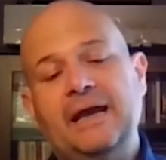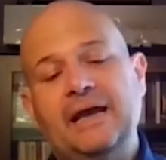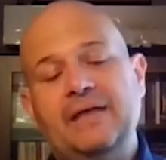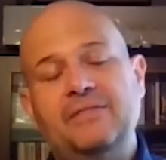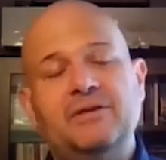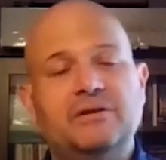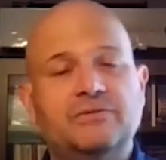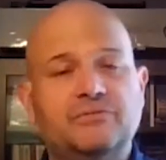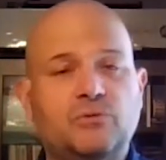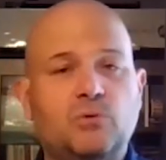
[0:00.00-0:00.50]

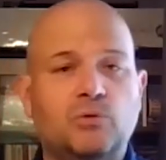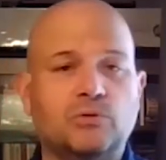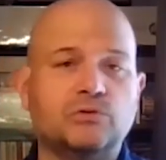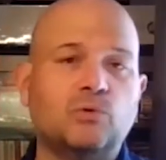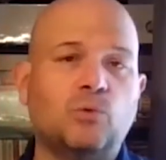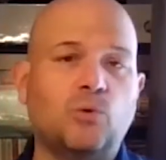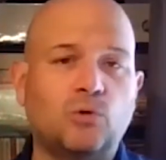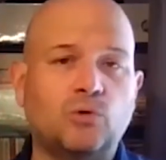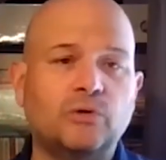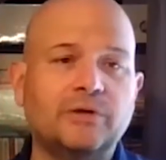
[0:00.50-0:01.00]
and then of course
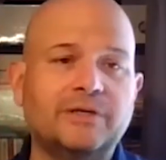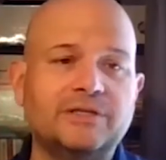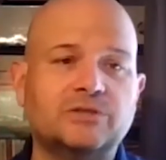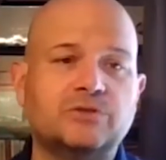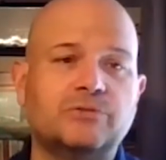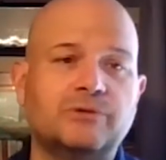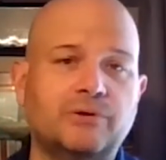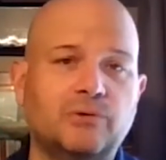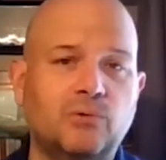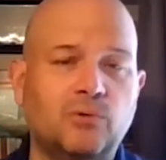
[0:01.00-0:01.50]
oral
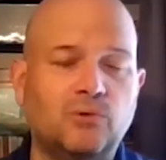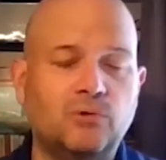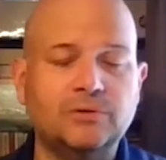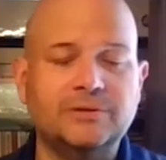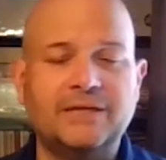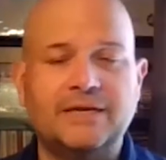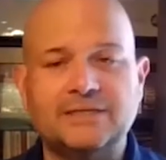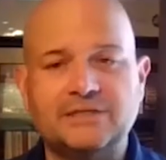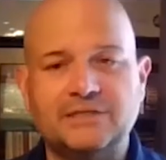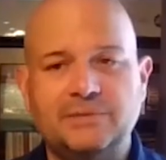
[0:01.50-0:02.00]
history or oral
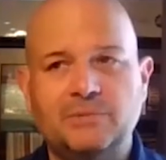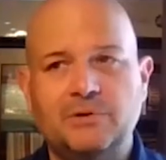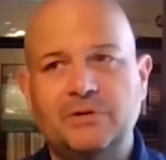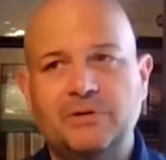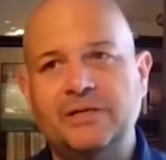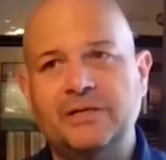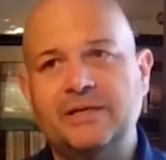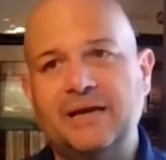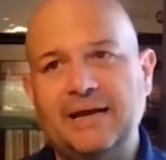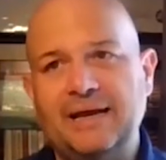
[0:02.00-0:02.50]

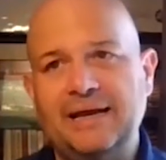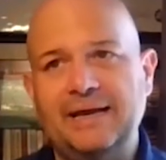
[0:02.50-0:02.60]
testimony.